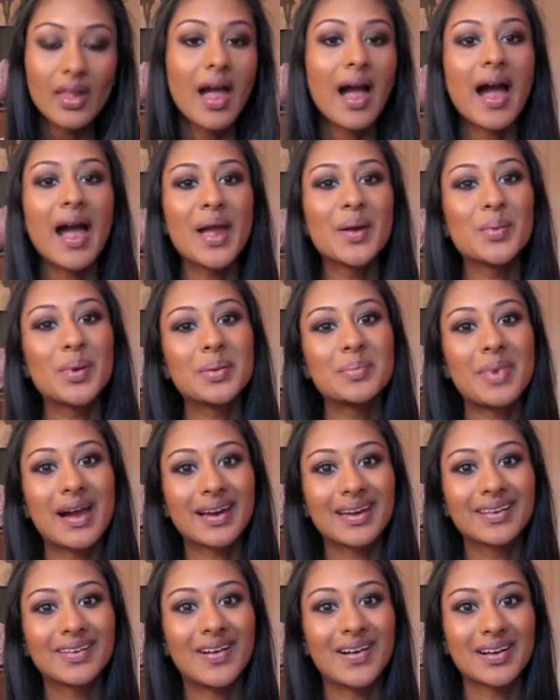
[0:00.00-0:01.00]
I went
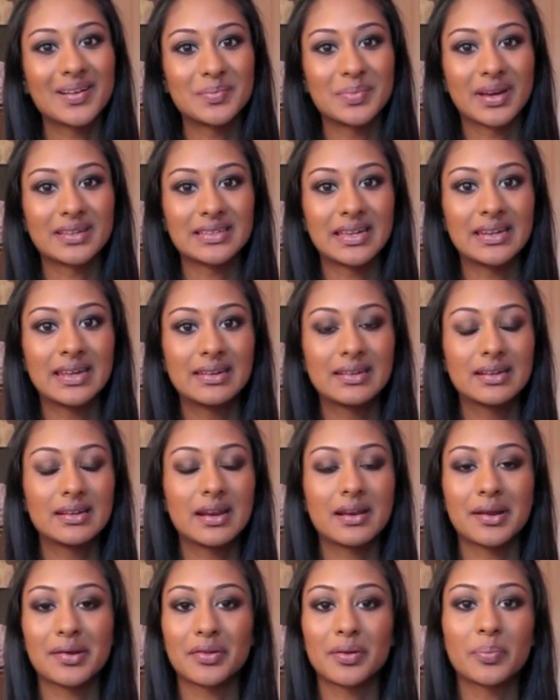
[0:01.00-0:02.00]
back and got it because I needed
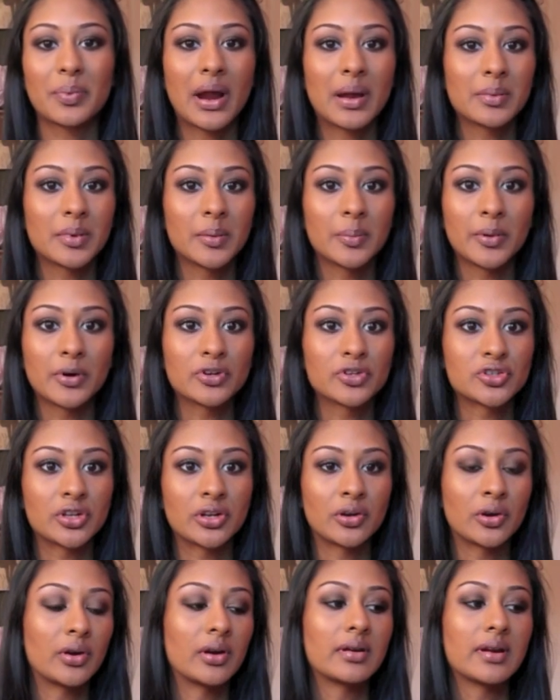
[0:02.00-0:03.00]
another primer
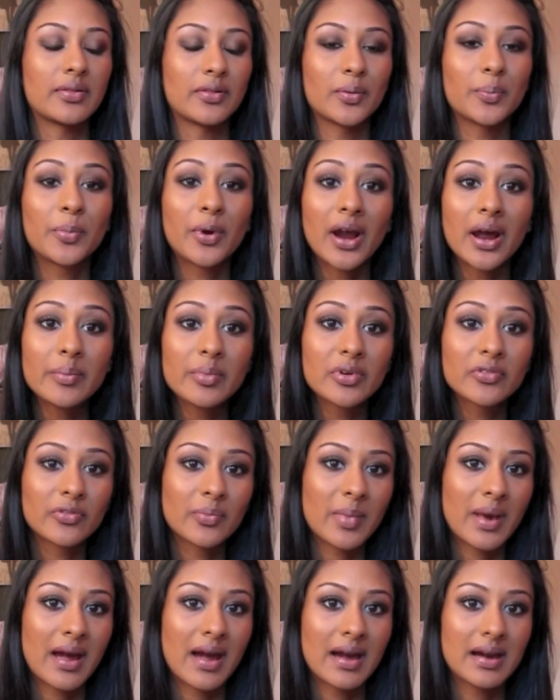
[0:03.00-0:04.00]
potion or another primer
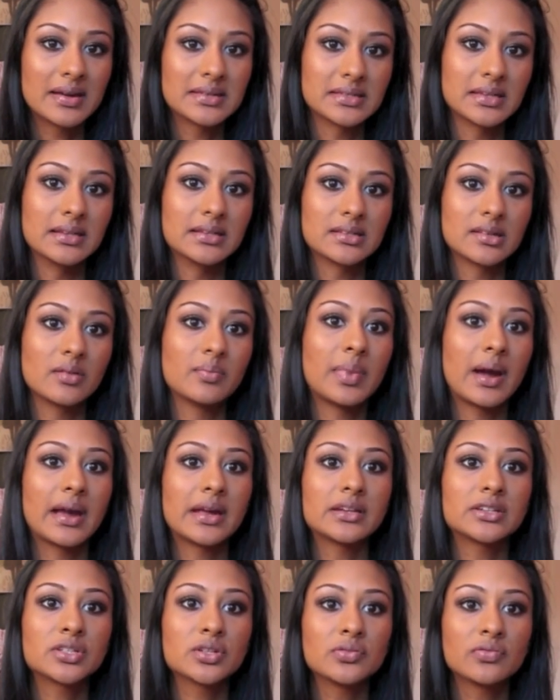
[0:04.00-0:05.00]
for my eyes. And instead of
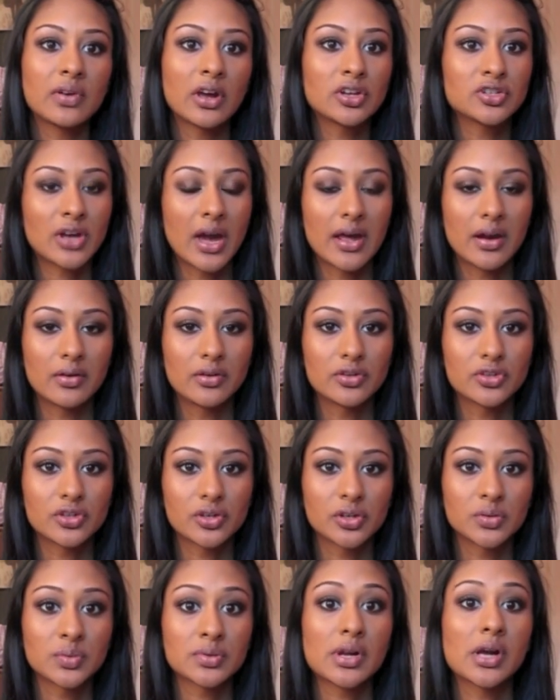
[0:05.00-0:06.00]
buying Too Faced Shadow
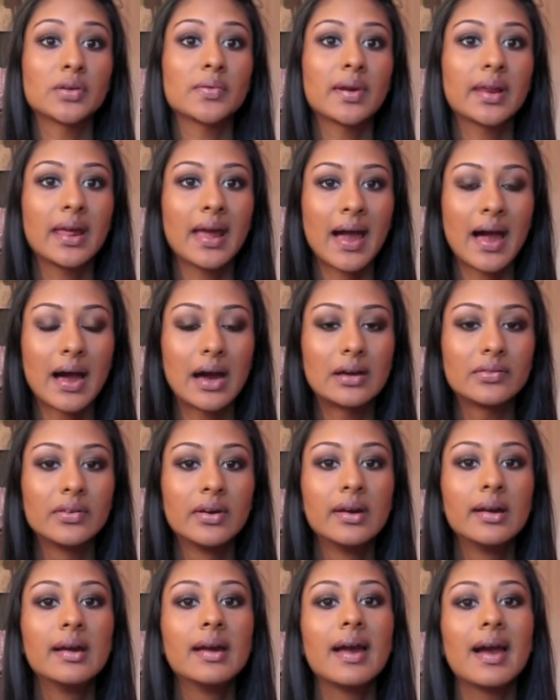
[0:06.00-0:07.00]
Insurance, which I already have,
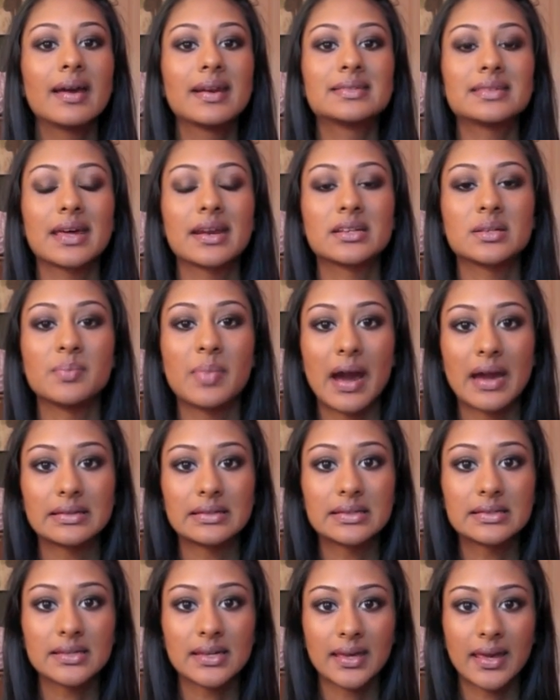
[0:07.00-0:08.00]
I decided to buy
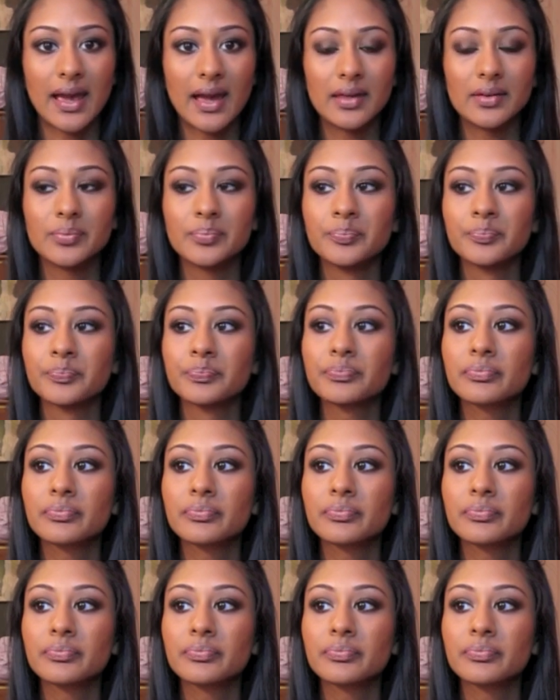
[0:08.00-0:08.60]
this again.